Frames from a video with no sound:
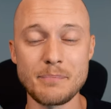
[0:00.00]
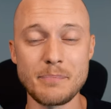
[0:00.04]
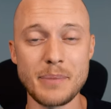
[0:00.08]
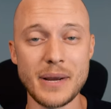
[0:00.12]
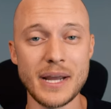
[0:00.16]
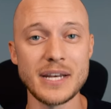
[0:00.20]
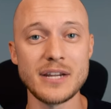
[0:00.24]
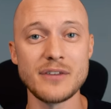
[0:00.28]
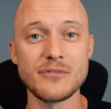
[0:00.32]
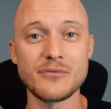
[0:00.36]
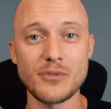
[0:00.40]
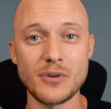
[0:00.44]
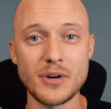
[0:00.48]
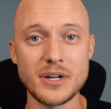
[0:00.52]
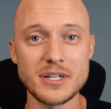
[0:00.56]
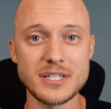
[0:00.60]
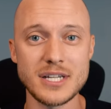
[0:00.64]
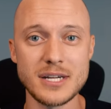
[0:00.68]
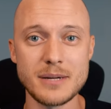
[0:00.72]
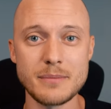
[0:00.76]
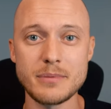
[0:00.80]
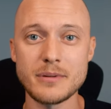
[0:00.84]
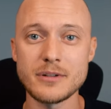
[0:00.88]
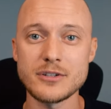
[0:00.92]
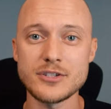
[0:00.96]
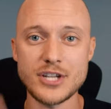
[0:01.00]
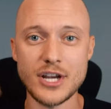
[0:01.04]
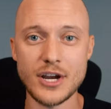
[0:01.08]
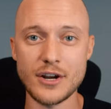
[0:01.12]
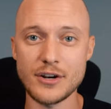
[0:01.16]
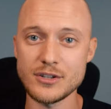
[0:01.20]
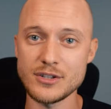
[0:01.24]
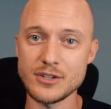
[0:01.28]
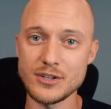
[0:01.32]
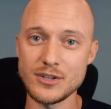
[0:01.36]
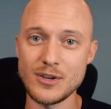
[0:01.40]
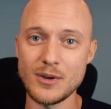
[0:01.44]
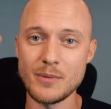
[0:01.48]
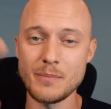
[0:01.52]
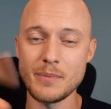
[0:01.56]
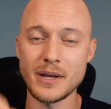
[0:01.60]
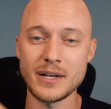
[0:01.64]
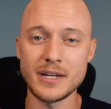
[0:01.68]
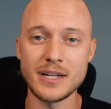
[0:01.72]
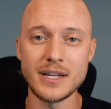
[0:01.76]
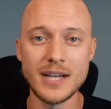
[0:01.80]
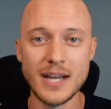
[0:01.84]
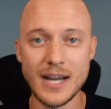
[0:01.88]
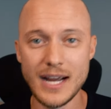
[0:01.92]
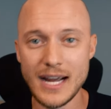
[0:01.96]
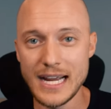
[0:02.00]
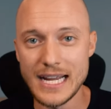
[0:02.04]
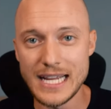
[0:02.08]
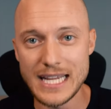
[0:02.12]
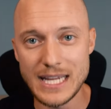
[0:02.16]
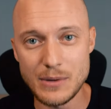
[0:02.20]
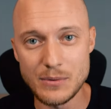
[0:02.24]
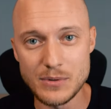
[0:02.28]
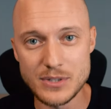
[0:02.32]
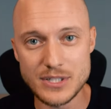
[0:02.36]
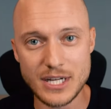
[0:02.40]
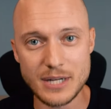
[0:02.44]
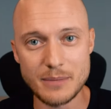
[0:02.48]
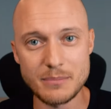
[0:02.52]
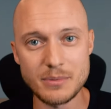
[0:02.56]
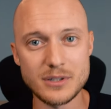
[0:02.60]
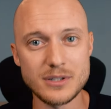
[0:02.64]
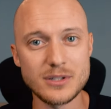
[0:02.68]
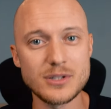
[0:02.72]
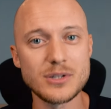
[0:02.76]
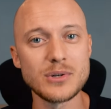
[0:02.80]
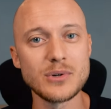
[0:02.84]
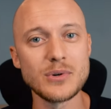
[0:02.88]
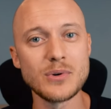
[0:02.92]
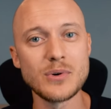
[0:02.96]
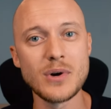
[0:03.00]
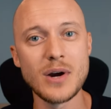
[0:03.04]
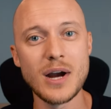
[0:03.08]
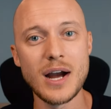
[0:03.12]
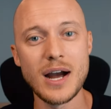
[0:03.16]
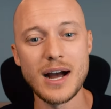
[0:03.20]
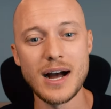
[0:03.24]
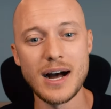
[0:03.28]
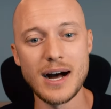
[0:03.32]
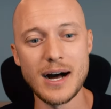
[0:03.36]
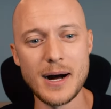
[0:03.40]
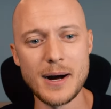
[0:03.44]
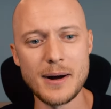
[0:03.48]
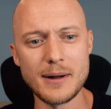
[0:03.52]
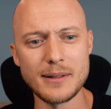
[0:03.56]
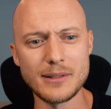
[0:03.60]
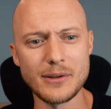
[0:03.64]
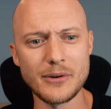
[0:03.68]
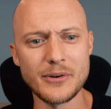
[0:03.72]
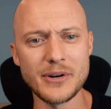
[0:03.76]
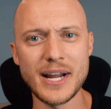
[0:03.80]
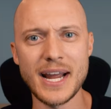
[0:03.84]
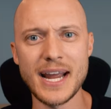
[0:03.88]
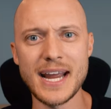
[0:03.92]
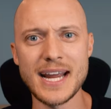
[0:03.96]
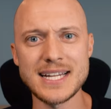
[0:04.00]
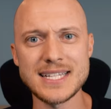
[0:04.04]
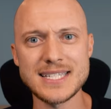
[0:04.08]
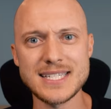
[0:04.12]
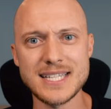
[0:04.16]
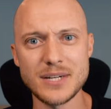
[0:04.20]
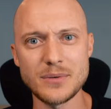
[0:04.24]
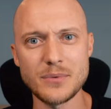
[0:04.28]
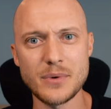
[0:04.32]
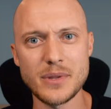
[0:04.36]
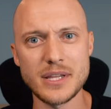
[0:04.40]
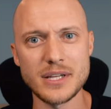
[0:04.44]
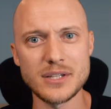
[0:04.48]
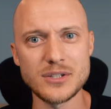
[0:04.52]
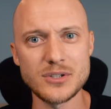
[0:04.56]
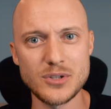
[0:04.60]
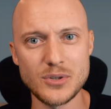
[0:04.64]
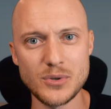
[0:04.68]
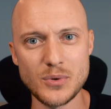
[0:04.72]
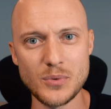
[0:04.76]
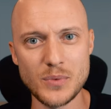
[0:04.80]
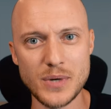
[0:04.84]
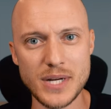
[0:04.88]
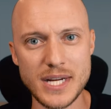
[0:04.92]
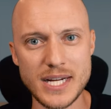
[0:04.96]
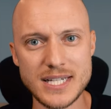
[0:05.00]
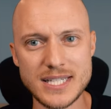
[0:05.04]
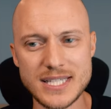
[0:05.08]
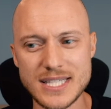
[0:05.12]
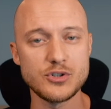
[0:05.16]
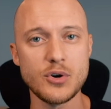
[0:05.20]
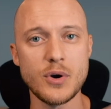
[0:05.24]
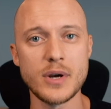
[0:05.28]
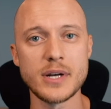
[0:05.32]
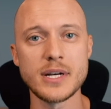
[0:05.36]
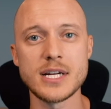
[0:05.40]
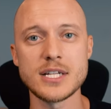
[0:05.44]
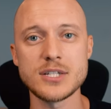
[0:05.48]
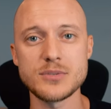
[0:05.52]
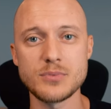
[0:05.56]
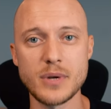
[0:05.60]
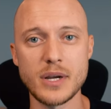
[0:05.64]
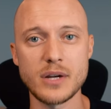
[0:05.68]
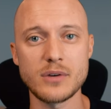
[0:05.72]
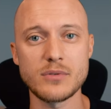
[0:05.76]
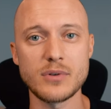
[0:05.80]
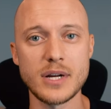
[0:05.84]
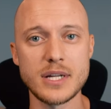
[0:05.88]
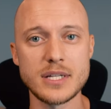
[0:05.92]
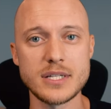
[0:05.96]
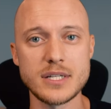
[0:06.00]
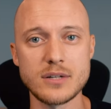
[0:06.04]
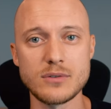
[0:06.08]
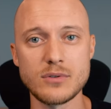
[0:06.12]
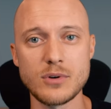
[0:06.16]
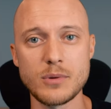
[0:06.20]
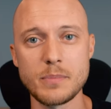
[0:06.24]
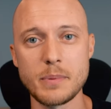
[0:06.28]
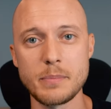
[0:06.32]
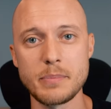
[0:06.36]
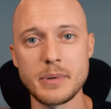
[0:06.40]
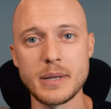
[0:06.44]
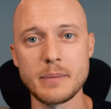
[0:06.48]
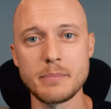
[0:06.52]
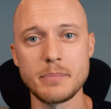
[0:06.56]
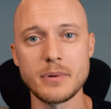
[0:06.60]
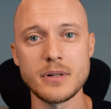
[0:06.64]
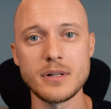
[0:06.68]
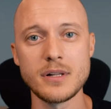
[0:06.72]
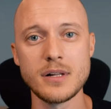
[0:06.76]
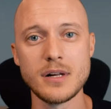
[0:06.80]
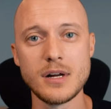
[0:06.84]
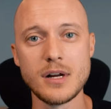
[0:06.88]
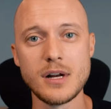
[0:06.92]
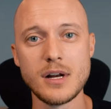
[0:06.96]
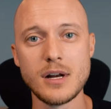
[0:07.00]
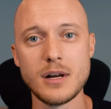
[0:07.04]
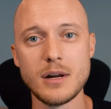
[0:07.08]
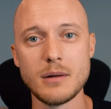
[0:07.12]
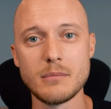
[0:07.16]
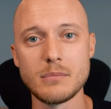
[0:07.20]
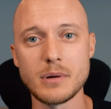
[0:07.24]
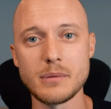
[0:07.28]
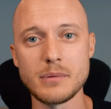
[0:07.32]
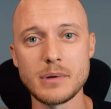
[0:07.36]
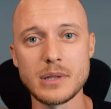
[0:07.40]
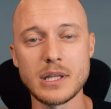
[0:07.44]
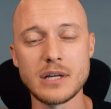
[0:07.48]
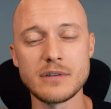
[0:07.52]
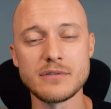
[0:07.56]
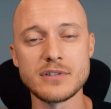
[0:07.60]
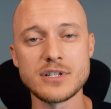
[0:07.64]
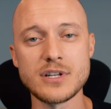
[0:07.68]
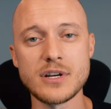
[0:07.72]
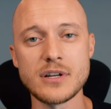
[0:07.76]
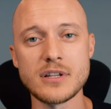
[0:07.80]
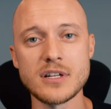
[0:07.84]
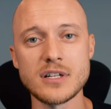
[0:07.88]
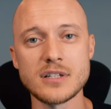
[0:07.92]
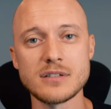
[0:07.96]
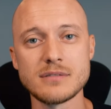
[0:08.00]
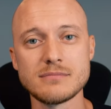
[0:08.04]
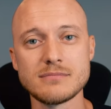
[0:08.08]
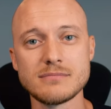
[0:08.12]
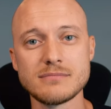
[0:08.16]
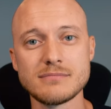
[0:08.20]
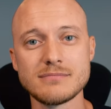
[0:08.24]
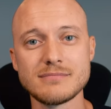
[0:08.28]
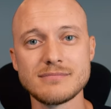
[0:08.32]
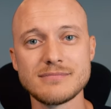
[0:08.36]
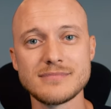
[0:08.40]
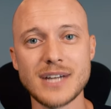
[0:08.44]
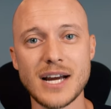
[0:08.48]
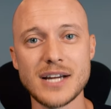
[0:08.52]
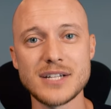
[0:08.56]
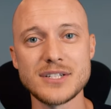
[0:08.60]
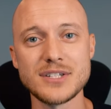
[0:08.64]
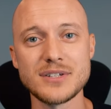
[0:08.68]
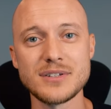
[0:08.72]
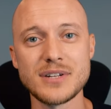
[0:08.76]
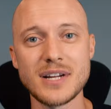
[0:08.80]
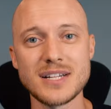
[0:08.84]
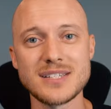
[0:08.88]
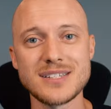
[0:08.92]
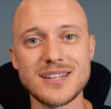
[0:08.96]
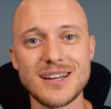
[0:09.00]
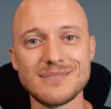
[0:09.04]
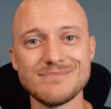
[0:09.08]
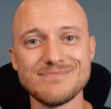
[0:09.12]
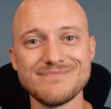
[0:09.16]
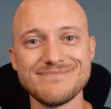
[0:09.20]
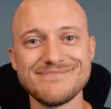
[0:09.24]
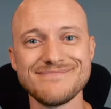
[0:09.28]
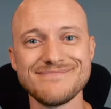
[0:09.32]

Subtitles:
Benny, for example, shout out to you, Benny. He was able to learn a handstand within 2 weeks. Join us. We're a crazy group of people, but we love each other. I see you next time.